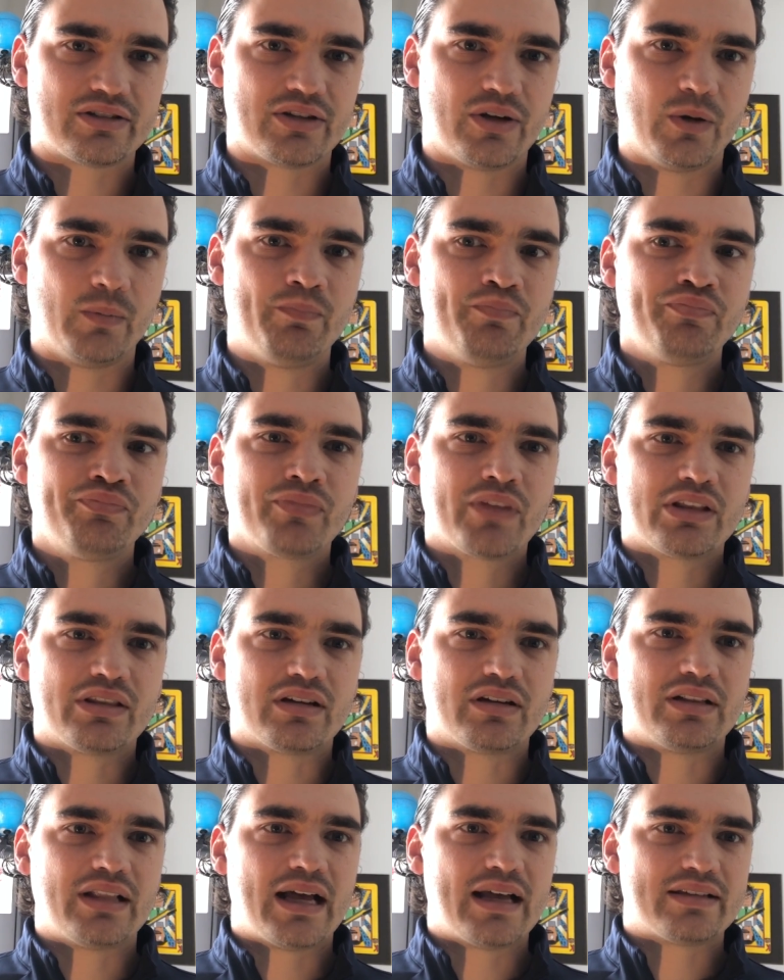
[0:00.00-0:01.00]
So the
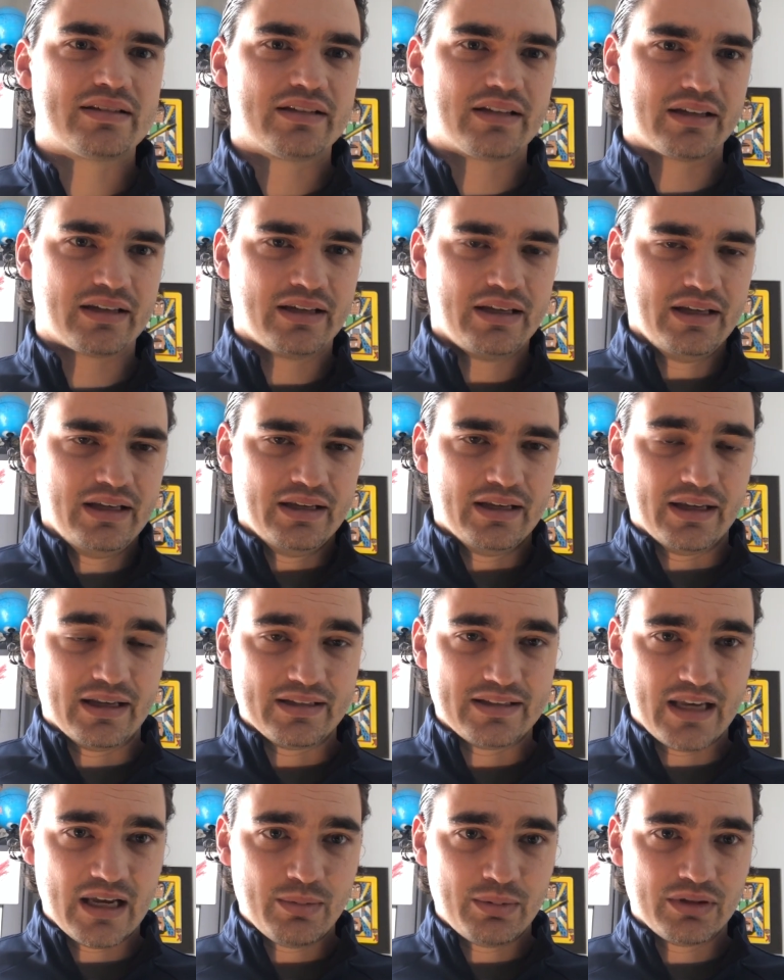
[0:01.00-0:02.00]
classic
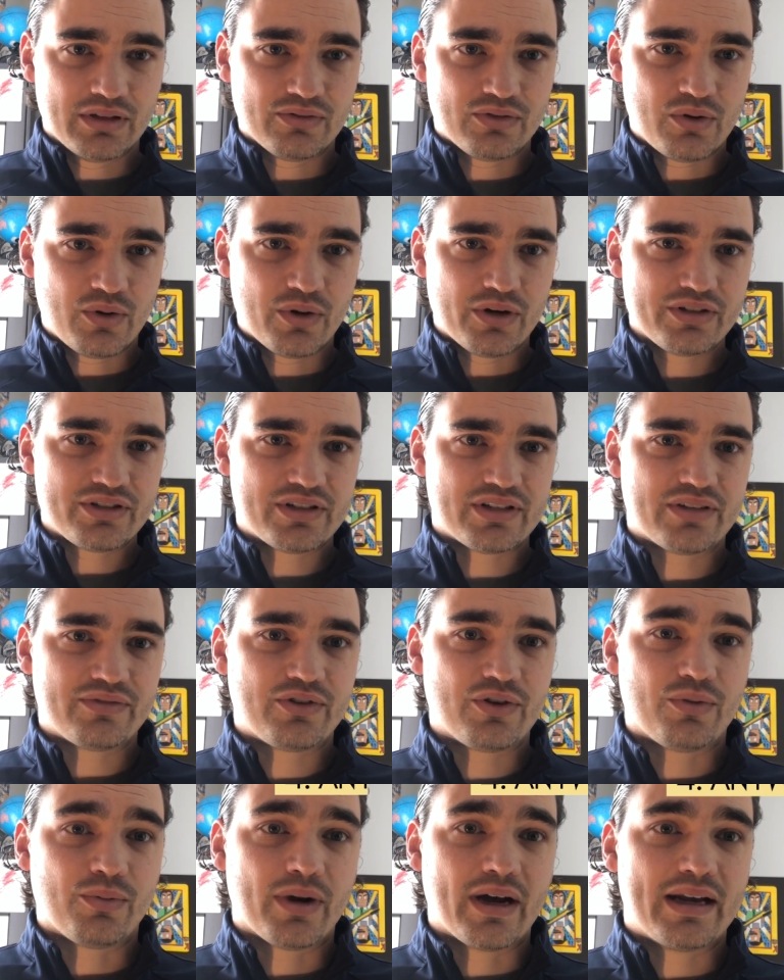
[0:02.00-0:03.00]
example, of course, is if
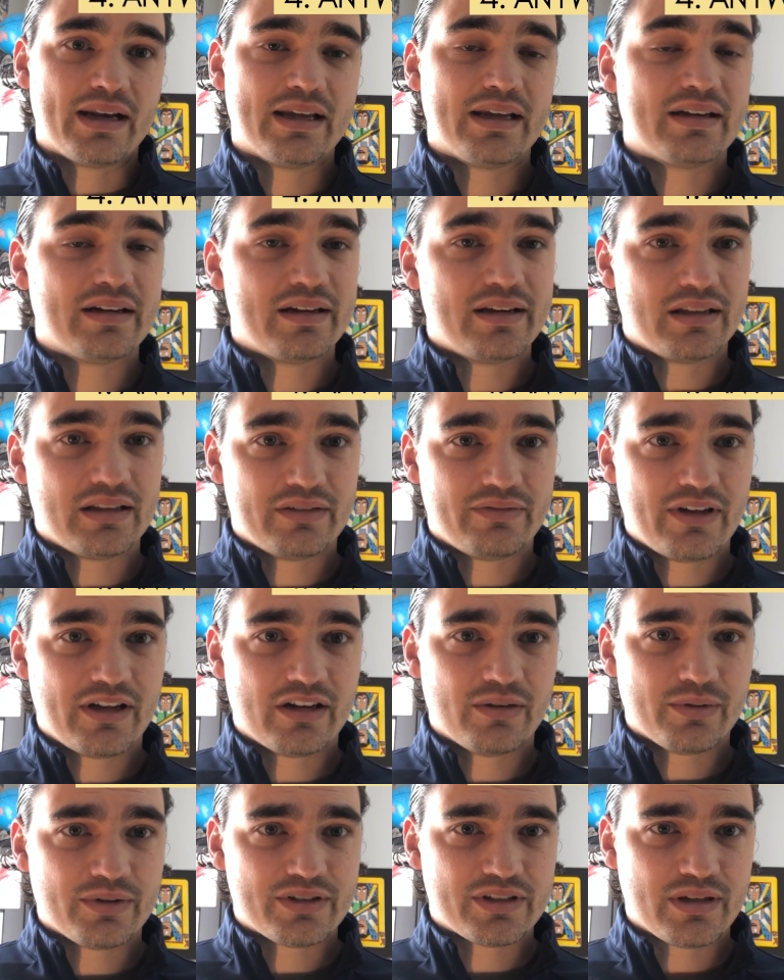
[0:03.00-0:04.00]
you're riding in an
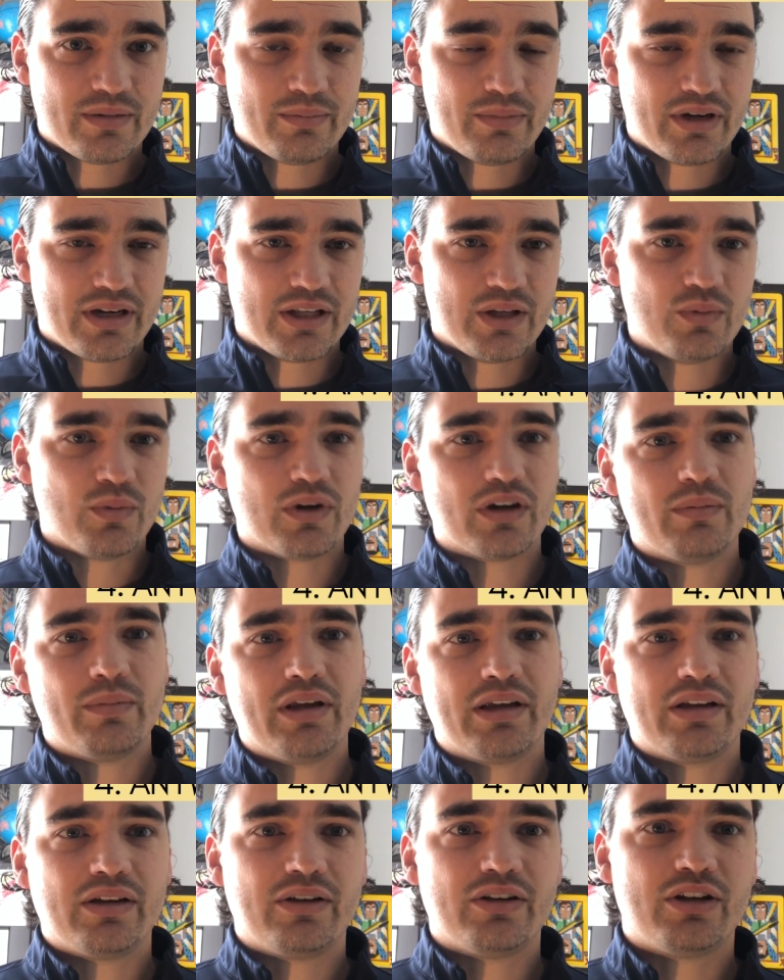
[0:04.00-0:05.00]
elevator with somebody you want to
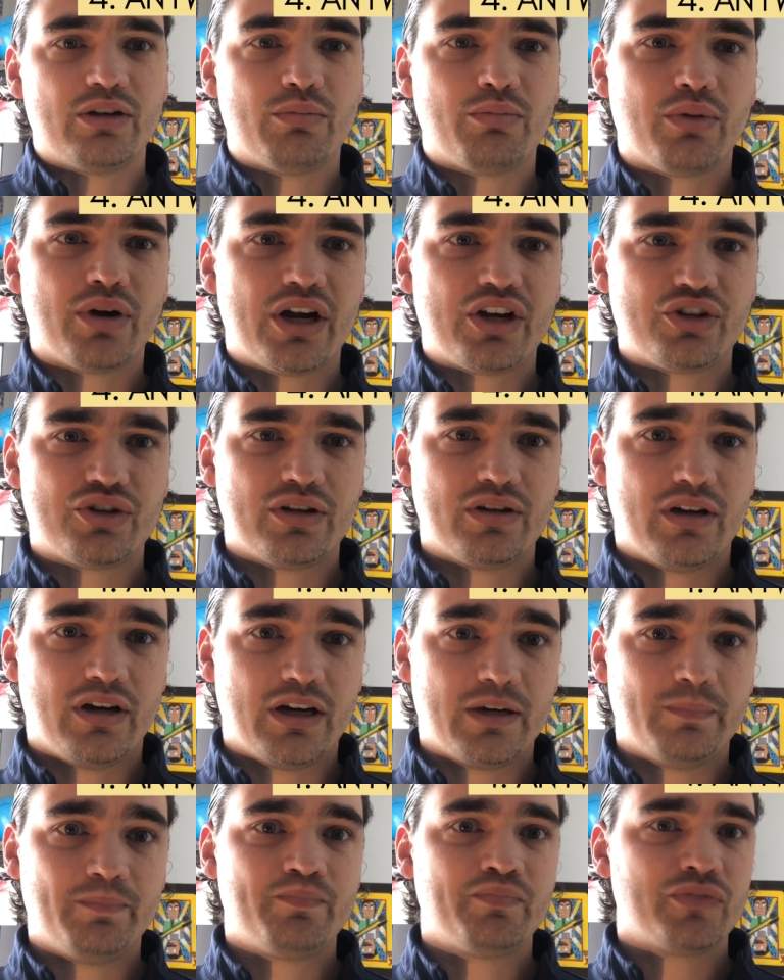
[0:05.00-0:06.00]
make a good impression
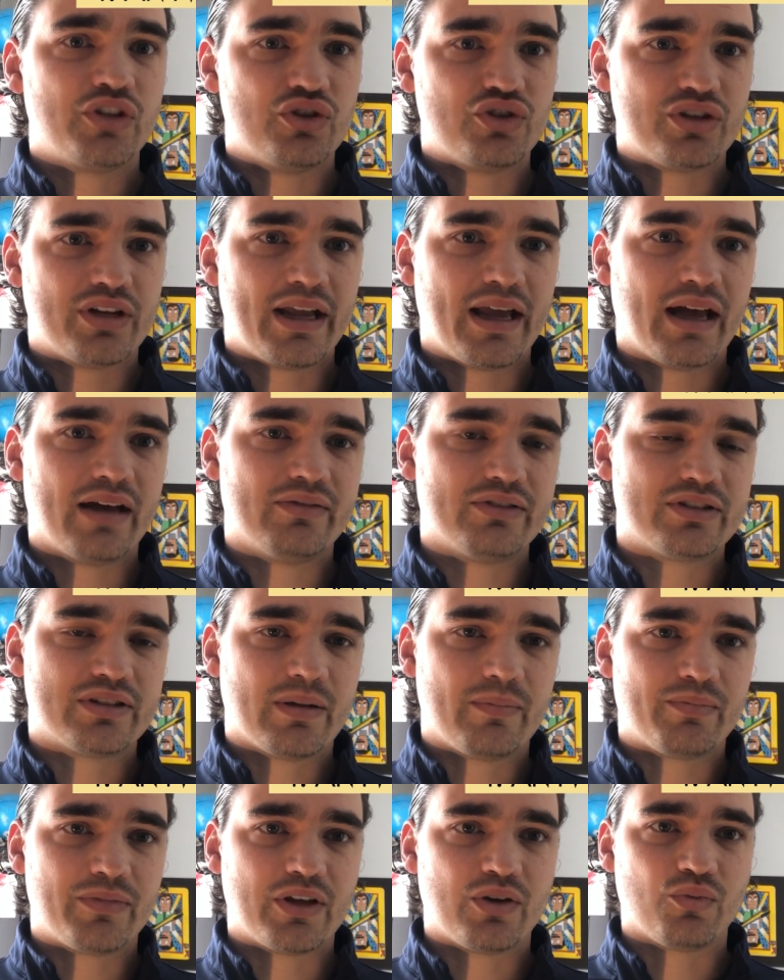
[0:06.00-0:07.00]
on, you should have
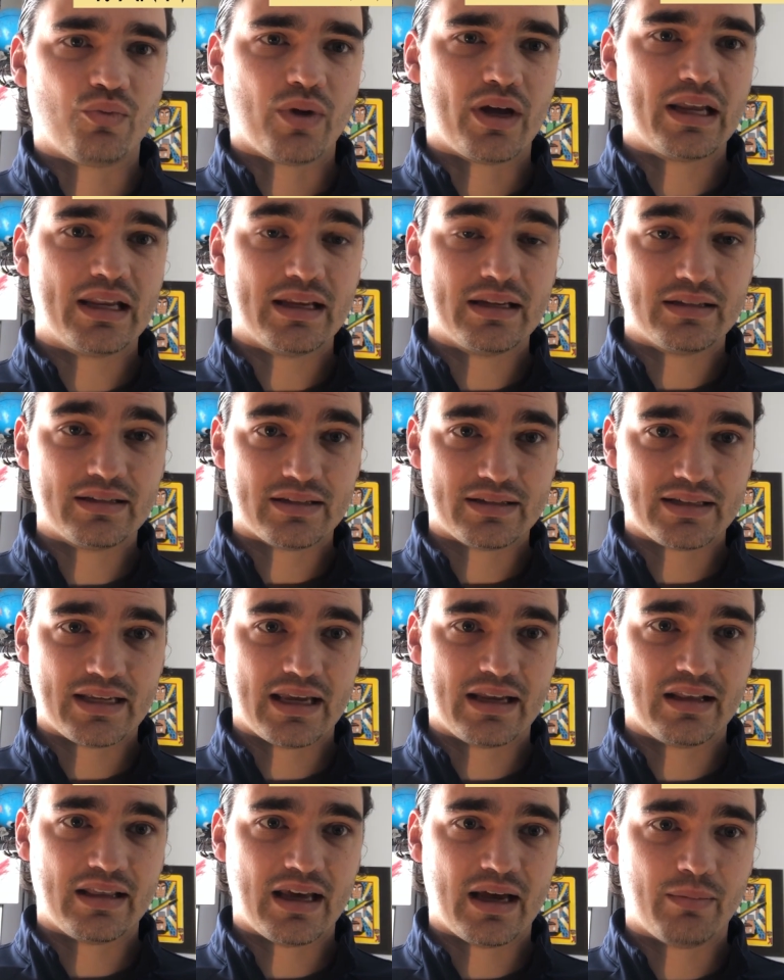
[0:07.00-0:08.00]
something ready to
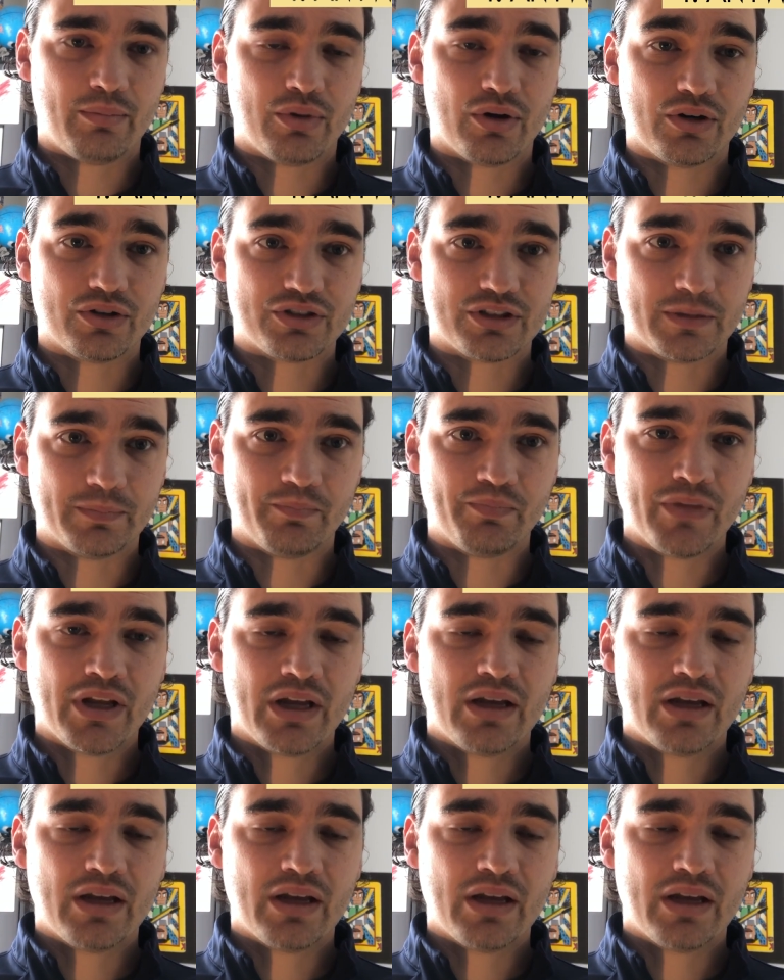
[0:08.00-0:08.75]
say to that person.